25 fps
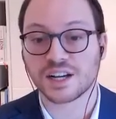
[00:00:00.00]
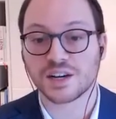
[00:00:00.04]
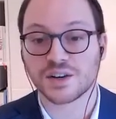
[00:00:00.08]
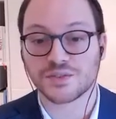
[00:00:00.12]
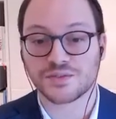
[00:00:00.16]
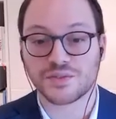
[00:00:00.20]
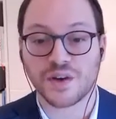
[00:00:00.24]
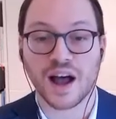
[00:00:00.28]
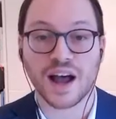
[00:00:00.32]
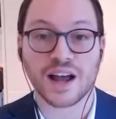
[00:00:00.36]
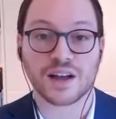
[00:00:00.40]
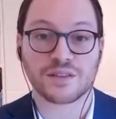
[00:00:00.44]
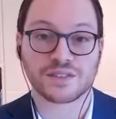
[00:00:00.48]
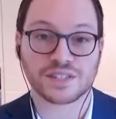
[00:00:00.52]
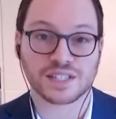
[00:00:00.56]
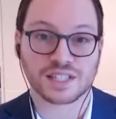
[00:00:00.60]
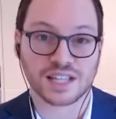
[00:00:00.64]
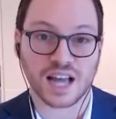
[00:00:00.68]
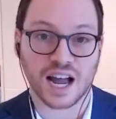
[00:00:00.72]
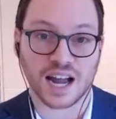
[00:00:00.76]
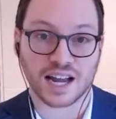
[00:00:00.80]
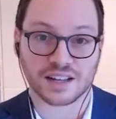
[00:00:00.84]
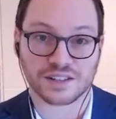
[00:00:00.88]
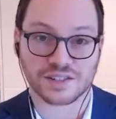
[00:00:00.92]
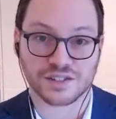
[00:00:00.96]
5
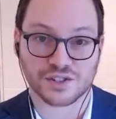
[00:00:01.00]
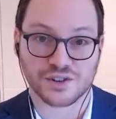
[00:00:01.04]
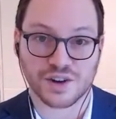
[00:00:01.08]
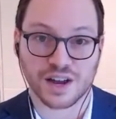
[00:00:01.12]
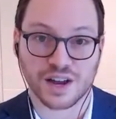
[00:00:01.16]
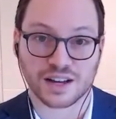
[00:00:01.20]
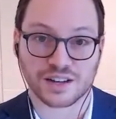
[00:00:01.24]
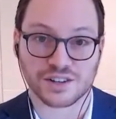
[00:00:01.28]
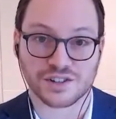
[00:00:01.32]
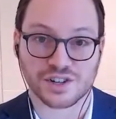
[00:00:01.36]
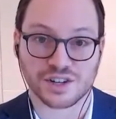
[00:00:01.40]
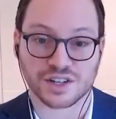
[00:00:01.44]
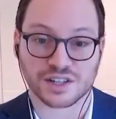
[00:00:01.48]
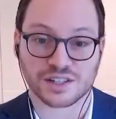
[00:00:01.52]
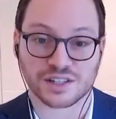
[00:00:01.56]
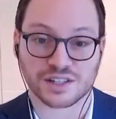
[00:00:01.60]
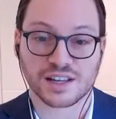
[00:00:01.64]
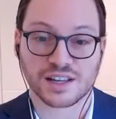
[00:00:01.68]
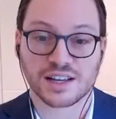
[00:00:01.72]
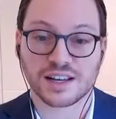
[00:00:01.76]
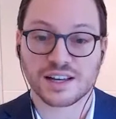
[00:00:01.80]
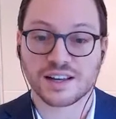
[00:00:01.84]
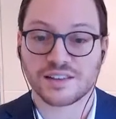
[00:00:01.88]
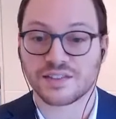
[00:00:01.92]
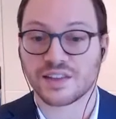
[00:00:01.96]
science strategies
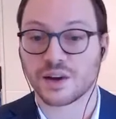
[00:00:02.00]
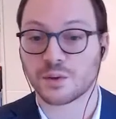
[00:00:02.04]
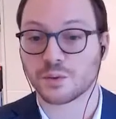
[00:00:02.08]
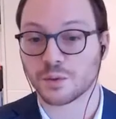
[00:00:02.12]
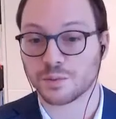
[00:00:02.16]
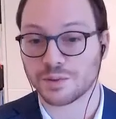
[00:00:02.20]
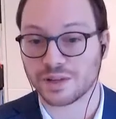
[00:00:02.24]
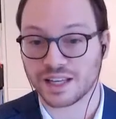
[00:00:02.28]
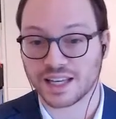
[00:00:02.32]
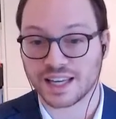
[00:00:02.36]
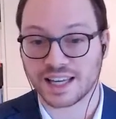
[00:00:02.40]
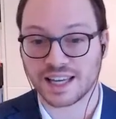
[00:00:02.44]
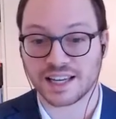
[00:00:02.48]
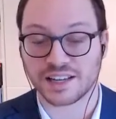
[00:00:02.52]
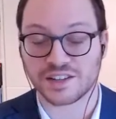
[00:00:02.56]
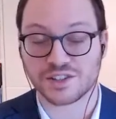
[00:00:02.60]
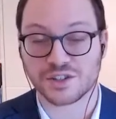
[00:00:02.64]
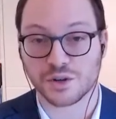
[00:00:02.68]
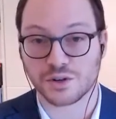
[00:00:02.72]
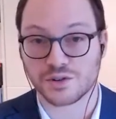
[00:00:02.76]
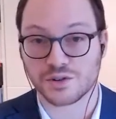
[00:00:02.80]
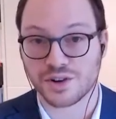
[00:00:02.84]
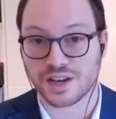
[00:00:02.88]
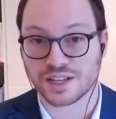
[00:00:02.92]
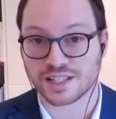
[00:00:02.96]
that will be key to
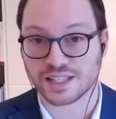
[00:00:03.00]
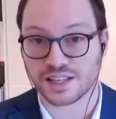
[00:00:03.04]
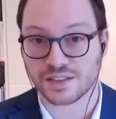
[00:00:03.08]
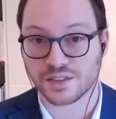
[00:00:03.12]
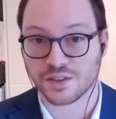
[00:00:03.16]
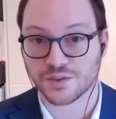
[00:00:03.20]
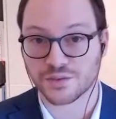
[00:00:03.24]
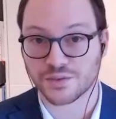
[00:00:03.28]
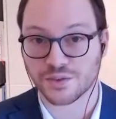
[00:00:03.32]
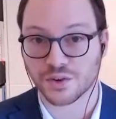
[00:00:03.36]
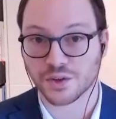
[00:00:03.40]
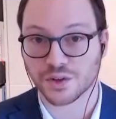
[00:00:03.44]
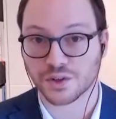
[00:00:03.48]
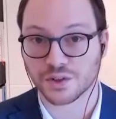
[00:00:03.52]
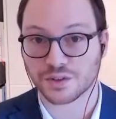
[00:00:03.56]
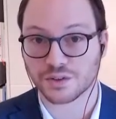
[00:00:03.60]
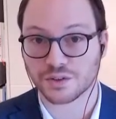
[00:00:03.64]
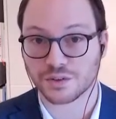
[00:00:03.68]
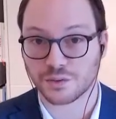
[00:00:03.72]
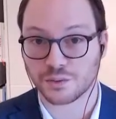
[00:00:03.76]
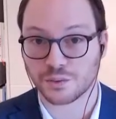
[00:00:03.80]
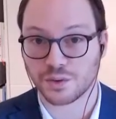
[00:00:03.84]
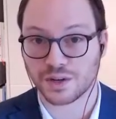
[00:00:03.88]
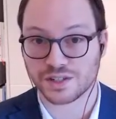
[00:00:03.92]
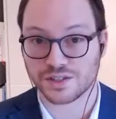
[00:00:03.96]
addressing the full
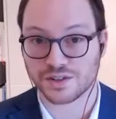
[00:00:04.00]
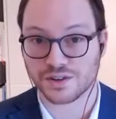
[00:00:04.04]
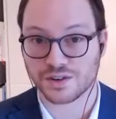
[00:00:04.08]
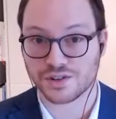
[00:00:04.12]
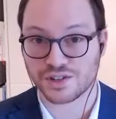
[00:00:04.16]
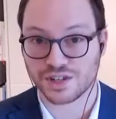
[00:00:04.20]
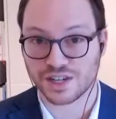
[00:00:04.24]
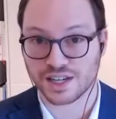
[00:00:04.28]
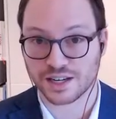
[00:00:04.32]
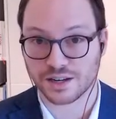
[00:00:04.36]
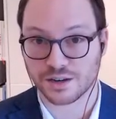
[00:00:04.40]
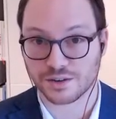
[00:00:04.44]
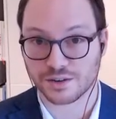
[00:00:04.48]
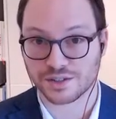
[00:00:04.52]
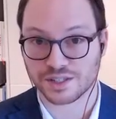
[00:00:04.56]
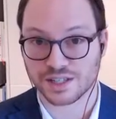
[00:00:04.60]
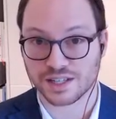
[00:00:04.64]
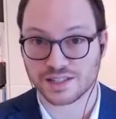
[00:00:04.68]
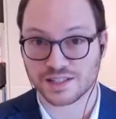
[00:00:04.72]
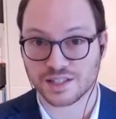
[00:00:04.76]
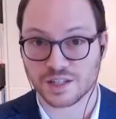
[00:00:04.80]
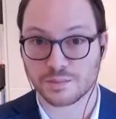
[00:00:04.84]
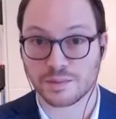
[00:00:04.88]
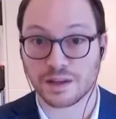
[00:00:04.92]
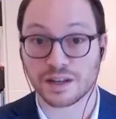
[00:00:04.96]
research
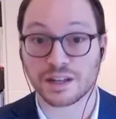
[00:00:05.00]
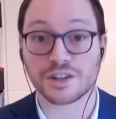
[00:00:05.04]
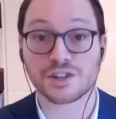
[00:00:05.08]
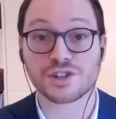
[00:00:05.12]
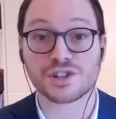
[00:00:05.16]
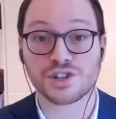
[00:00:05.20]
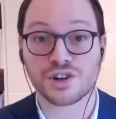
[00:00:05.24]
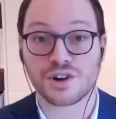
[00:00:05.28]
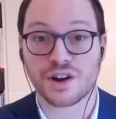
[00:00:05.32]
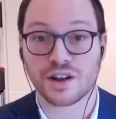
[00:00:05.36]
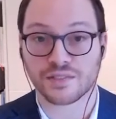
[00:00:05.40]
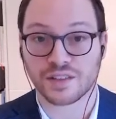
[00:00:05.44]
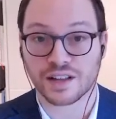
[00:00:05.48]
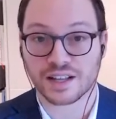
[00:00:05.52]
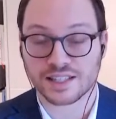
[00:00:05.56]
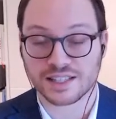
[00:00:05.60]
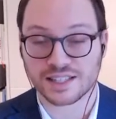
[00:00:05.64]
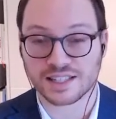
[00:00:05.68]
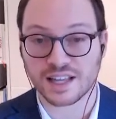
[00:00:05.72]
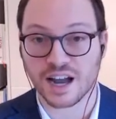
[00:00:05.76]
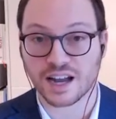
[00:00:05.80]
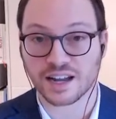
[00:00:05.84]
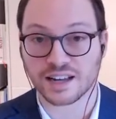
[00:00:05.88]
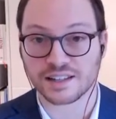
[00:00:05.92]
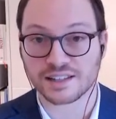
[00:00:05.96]
ecosystem and ensuring that
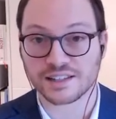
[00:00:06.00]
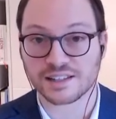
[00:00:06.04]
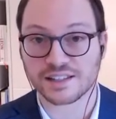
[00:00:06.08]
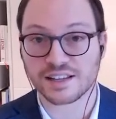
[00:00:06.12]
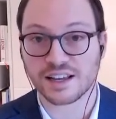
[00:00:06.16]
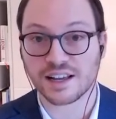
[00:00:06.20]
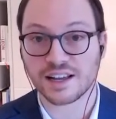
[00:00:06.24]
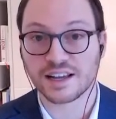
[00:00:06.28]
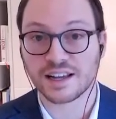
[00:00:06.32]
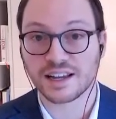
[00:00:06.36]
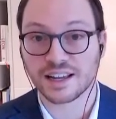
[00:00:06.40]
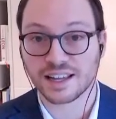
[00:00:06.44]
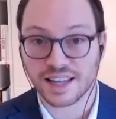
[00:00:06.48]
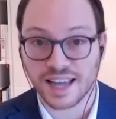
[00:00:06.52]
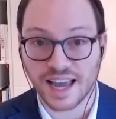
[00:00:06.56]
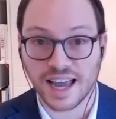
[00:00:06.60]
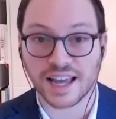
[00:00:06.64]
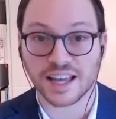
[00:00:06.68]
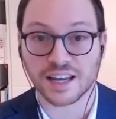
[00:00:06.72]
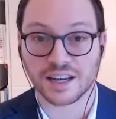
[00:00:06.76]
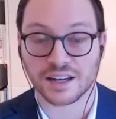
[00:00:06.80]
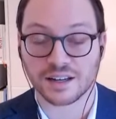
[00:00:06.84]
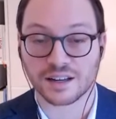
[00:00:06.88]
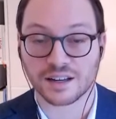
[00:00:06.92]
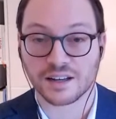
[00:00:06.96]
science
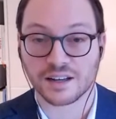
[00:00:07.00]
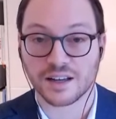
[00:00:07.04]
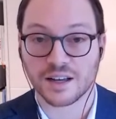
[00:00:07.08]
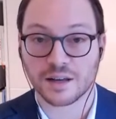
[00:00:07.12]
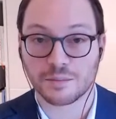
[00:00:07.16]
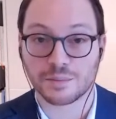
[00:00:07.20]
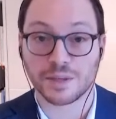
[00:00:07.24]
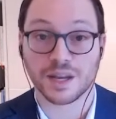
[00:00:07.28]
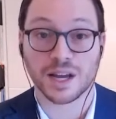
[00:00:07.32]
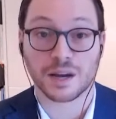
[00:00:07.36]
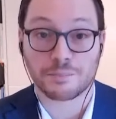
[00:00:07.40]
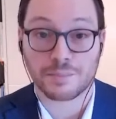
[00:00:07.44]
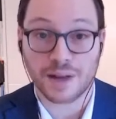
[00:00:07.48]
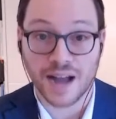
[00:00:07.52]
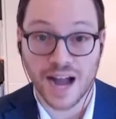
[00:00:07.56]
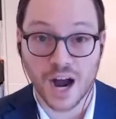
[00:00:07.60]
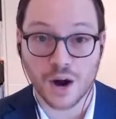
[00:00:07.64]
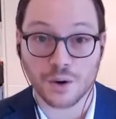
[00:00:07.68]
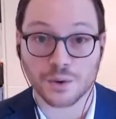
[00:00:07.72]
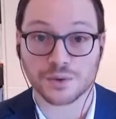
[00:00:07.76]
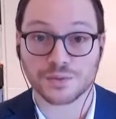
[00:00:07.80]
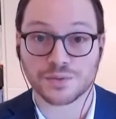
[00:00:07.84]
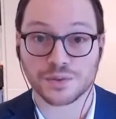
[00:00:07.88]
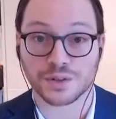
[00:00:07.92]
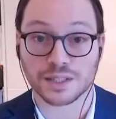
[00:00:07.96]
can be a
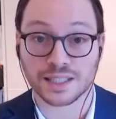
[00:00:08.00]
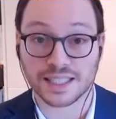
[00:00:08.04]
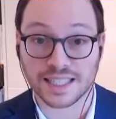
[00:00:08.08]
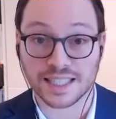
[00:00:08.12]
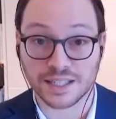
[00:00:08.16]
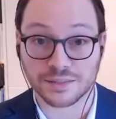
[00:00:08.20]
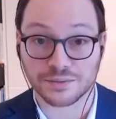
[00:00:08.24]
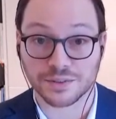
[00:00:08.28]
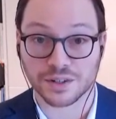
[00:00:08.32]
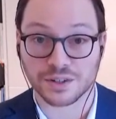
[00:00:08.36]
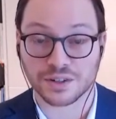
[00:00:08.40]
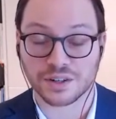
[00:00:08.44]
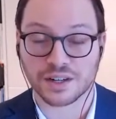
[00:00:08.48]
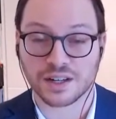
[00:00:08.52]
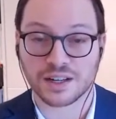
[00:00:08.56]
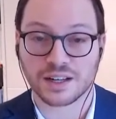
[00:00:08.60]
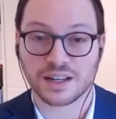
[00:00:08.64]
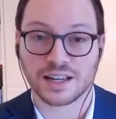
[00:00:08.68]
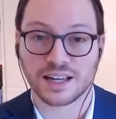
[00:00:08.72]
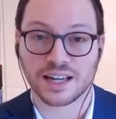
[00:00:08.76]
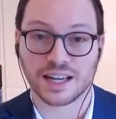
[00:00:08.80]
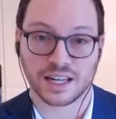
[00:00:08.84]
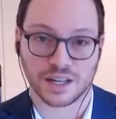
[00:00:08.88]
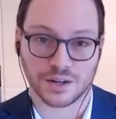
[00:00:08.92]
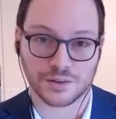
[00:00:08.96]
powerful lever
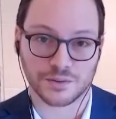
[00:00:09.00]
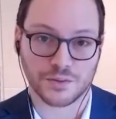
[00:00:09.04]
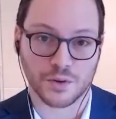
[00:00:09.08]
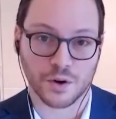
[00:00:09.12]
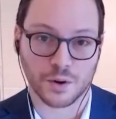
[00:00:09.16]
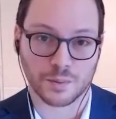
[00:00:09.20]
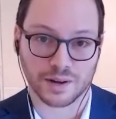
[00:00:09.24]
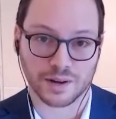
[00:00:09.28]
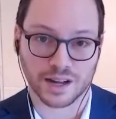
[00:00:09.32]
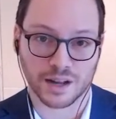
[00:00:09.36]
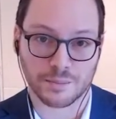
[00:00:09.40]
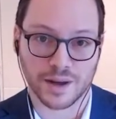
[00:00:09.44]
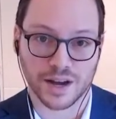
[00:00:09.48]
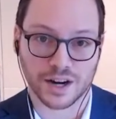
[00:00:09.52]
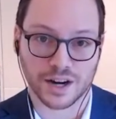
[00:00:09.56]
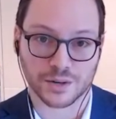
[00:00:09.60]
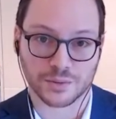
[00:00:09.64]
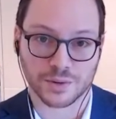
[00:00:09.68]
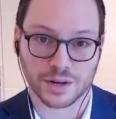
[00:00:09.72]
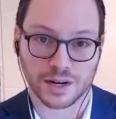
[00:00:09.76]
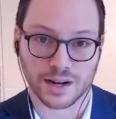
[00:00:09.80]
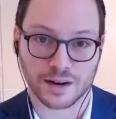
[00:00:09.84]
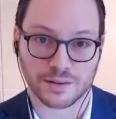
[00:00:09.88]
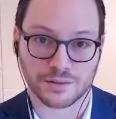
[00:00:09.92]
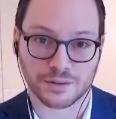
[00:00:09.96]
in informing a better
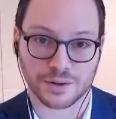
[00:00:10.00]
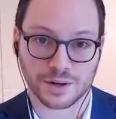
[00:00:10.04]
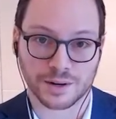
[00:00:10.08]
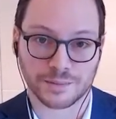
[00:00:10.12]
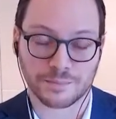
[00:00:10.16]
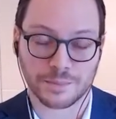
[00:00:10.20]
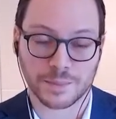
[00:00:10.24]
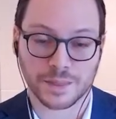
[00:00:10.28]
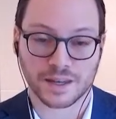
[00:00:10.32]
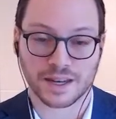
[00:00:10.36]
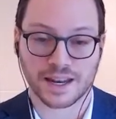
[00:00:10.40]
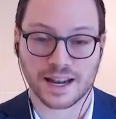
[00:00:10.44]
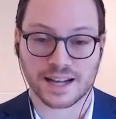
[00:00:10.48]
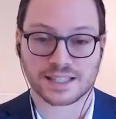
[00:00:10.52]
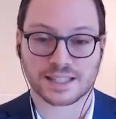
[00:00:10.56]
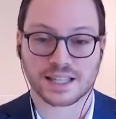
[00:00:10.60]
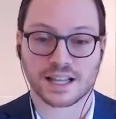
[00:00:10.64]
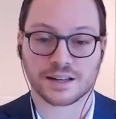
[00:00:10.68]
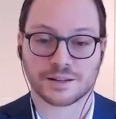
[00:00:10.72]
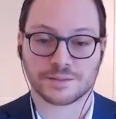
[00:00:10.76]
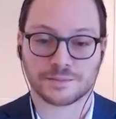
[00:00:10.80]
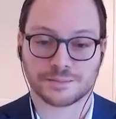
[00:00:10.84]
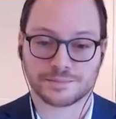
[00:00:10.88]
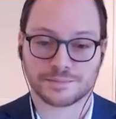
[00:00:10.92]
recovery. Next slide.